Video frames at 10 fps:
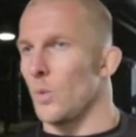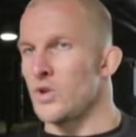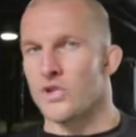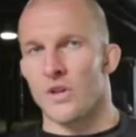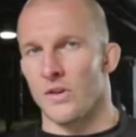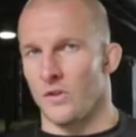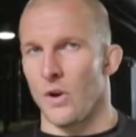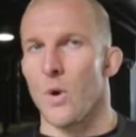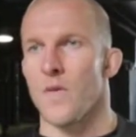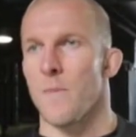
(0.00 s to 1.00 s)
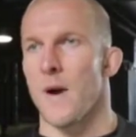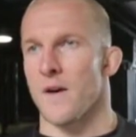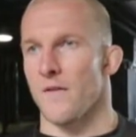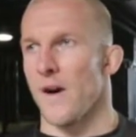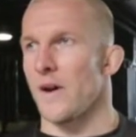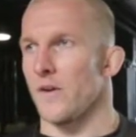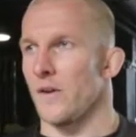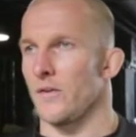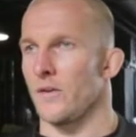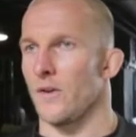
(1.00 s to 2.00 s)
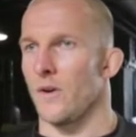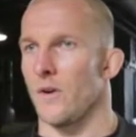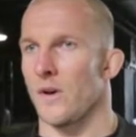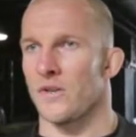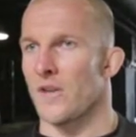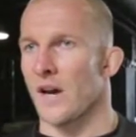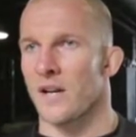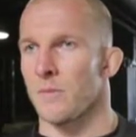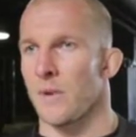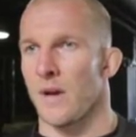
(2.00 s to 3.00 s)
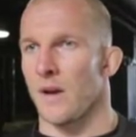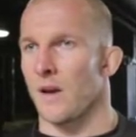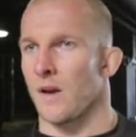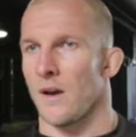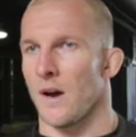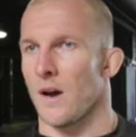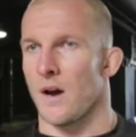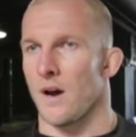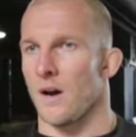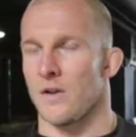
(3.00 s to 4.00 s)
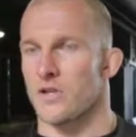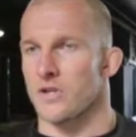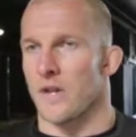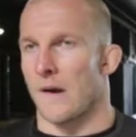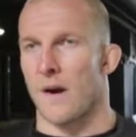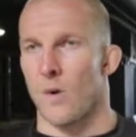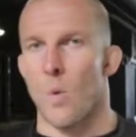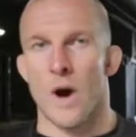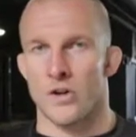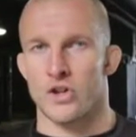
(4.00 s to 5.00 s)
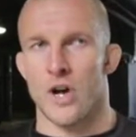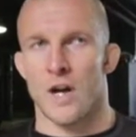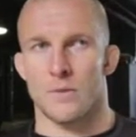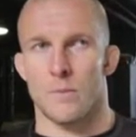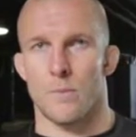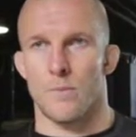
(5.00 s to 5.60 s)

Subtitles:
We're just gonna see who the better fighter is, you know? It's not gonna be just like a one shot